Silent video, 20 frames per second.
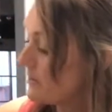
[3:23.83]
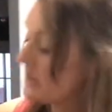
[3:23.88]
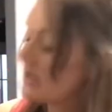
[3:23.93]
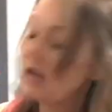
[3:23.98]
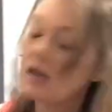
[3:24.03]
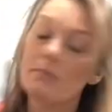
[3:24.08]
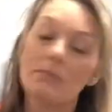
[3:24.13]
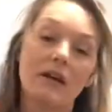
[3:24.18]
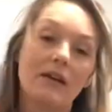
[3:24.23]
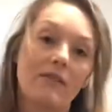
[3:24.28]

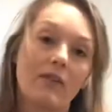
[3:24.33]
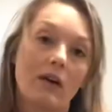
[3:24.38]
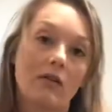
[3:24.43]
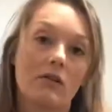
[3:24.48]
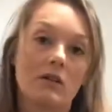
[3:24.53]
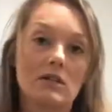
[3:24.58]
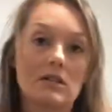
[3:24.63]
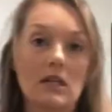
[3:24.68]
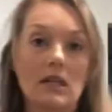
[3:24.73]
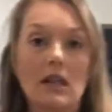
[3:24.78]
time I've ever
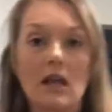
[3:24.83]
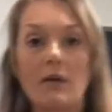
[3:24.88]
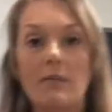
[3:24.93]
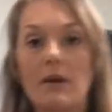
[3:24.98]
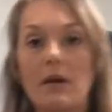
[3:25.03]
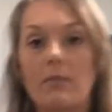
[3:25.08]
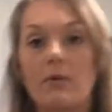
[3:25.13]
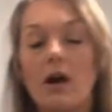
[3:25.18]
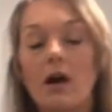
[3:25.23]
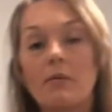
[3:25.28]
seen that be
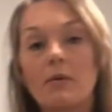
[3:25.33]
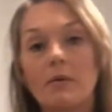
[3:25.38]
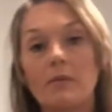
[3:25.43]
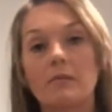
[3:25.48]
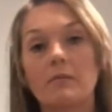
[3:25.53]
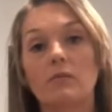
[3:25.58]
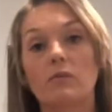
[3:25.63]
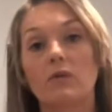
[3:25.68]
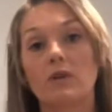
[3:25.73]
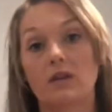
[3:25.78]
a
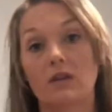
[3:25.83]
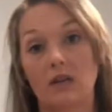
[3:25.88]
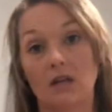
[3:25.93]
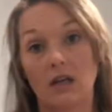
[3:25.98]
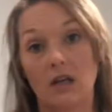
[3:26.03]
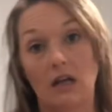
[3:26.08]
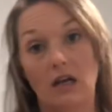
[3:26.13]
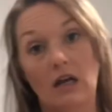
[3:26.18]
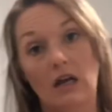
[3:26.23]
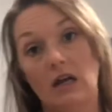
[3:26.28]
problem with
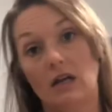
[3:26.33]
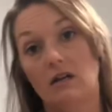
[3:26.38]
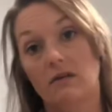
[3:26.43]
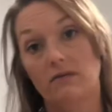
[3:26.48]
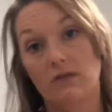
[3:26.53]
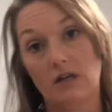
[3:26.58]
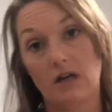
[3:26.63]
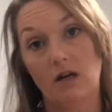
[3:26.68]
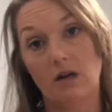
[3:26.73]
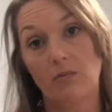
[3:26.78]
any kind of
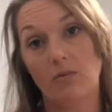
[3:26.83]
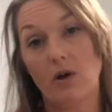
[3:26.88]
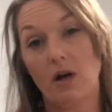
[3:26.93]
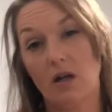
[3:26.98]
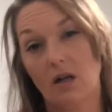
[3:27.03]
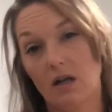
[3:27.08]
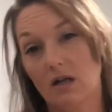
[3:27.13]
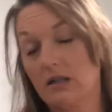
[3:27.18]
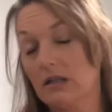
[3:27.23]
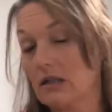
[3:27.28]
dairy
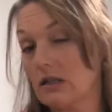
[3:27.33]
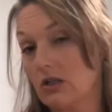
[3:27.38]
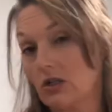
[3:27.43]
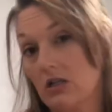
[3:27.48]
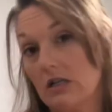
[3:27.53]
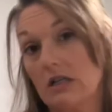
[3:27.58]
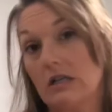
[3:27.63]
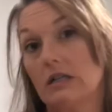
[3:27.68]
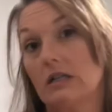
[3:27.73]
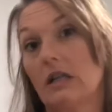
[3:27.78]
products like
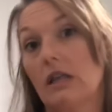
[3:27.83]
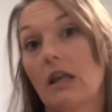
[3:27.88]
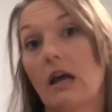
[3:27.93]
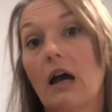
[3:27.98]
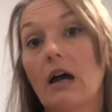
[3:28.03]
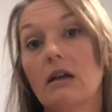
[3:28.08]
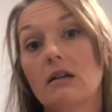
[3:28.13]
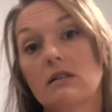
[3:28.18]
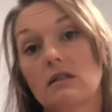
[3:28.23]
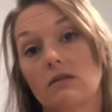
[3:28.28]
cheese and
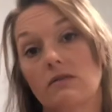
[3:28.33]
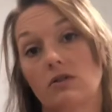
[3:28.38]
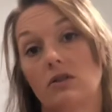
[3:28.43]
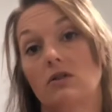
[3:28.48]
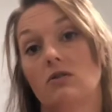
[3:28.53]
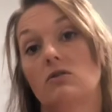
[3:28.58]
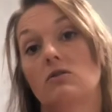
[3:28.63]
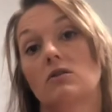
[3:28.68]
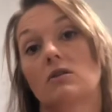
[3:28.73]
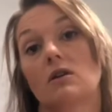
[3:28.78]
that is if you
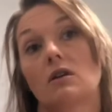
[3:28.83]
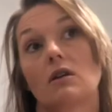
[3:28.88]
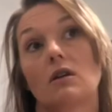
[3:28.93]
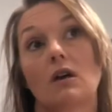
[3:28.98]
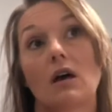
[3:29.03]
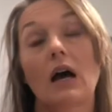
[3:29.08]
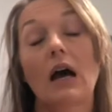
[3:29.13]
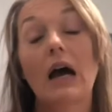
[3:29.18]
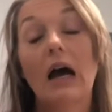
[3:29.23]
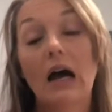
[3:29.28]
use a
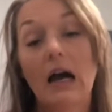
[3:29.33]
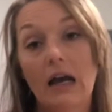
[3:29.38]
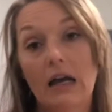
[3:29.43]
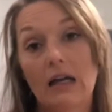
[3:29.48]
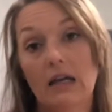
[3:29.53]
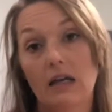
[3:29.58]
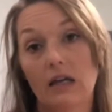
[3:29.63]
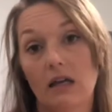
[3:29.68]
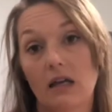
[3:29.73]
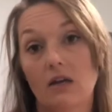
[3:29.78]
high
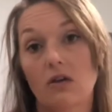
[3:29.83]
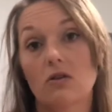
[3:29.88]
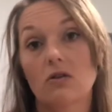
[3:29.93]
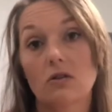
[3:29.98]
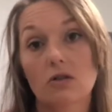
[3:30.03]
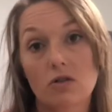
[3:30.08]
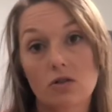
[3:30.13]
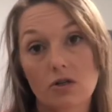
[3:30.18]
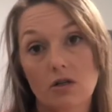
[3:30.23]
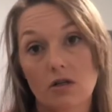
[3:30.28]
heat,
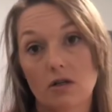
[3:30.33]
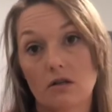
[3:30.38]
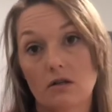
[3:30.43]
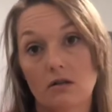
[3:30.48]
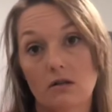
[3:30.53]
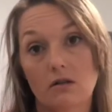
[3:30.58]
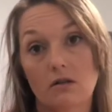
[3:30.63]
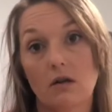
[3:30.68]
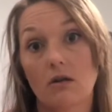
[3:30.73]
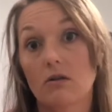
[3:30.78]
ultra
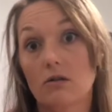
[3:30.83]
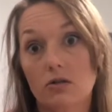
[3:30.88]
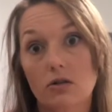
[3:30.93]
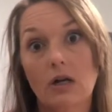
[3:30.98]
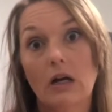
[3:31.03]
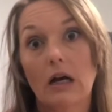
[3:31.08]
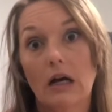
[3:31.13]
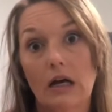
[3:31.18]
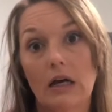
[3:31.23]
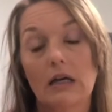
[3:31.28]

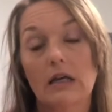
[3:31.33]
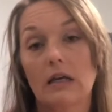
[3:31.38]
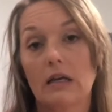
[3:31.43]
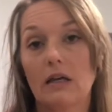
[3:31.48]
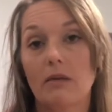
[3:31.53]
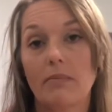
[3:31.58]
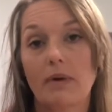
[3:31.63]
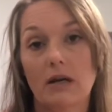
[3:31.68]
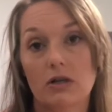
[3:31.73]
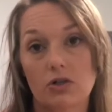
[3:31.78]
high
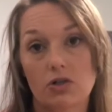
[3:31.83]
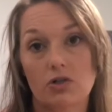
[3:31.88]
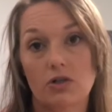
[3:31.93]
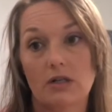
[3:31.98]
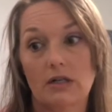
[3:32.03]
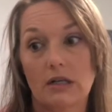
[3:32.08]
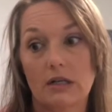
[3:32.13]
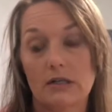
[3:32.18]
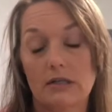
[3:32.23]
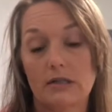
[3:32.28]
heat
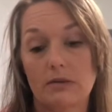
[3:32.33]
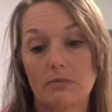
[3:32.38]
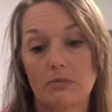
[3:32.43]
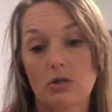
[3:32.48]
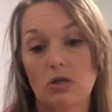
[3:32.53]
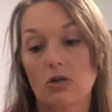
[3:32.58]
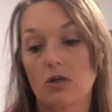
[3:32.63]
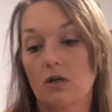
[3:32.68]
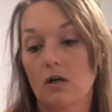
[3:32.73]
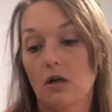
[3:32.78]
pasteurized
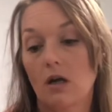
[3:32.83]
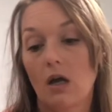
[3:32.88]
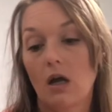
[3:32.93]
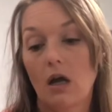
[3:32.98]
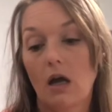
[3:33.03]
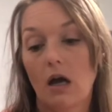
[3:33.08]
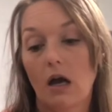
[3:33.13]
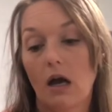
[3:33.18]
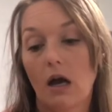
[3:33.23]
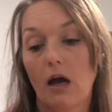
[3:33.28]
milk.
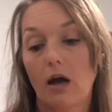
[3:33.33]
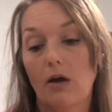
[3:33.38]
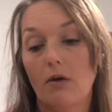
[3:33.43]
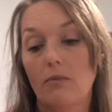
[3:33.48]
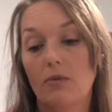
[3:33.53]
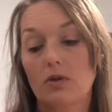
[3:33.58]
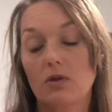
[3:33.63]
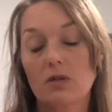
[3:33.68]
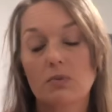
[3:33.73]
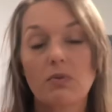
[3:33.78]

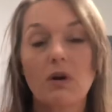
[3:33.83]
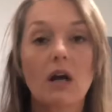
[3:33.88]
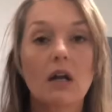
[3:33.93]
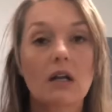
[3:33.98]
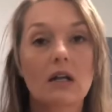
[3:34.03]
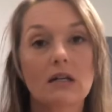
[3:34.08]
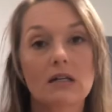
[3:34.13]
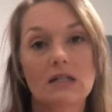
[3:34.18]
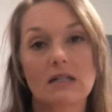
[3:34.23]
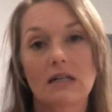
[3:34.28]
Those
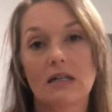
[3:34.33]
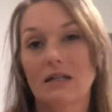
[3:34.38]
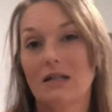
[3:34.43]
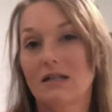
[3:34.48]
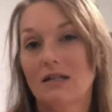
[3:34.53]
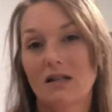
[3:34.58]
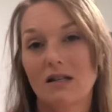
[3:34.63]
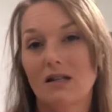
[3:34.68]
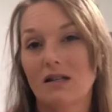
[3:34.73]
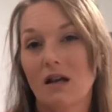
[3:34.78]
products tend
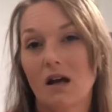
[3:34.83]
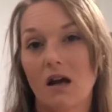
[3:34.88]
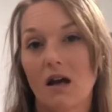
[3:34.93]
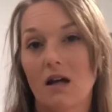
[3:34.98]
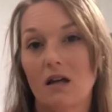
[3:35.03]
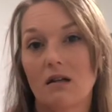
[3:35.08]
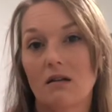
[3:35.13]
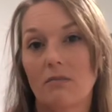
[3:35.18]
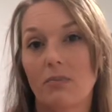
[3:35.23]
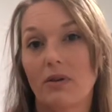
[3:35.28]
to not
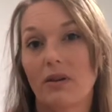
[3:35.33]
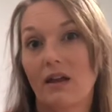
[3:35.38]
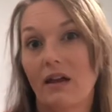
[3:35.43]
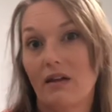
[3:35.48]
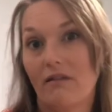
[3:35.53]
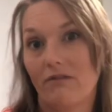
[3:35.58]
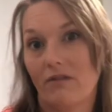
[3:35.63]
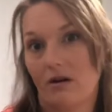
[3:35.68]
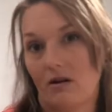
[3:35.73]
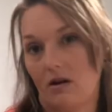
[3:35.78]
play
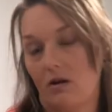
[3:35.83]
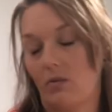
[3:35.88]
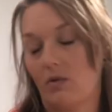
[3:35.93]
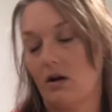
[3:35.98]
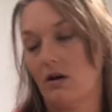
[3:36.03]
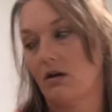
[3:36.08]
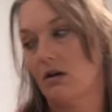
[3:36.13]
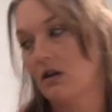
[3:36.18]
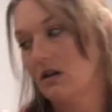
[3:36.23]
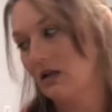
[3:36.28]
very
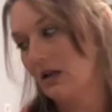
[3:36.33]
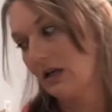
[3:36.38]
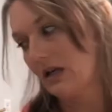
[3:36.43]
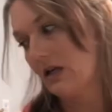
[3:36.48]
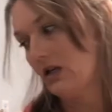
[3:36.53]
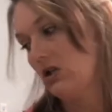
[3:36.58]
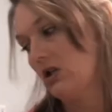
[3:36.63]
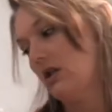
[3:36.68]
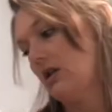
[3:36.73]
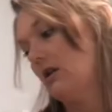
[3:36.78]
well in the
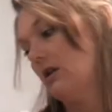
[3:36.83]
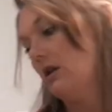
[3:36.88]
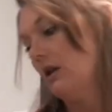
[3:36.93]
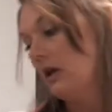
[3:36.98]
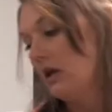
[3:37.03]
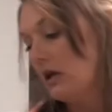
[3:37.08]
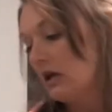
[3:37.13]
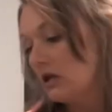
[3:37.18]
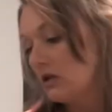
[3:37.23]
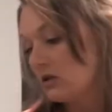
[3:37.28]
kitchen.
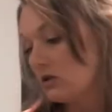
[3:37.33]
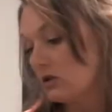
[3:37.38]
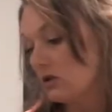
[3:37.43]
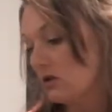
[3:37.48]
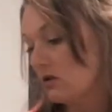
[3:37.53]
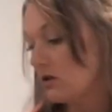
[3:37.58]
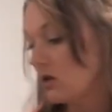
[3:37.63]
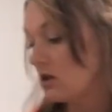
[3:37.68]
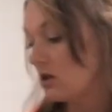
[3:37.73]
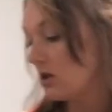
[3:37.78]
So you
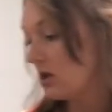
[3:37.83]
can